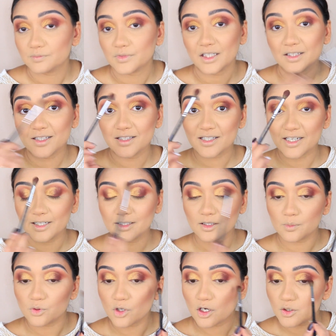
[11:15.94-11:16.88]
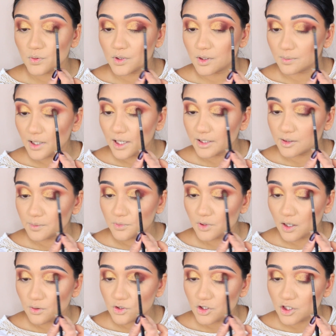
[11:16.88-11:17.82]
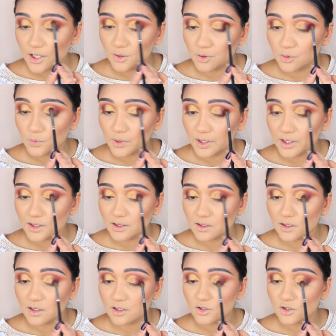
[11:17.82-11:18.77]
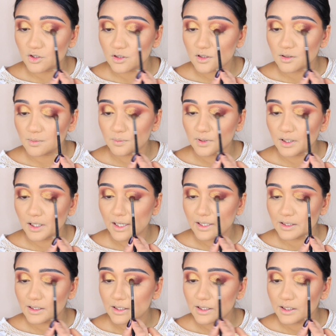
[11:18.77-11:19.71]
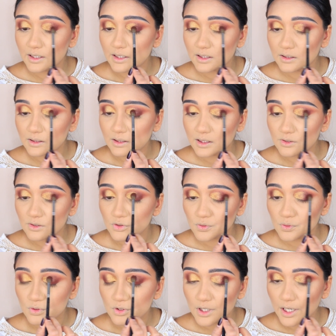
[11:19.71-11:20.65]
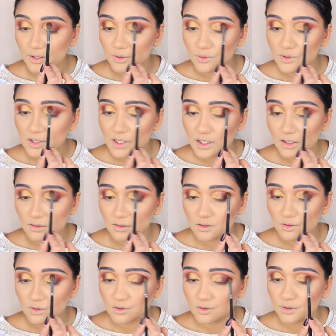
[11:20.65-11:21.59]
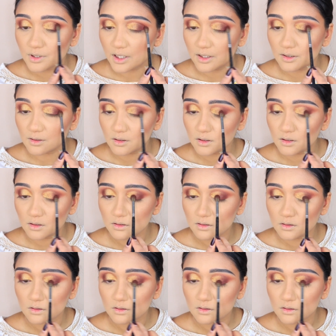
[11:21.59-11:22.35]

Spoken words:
And then taking the brush we applied the brown shadow with, just blending these two shadows in together.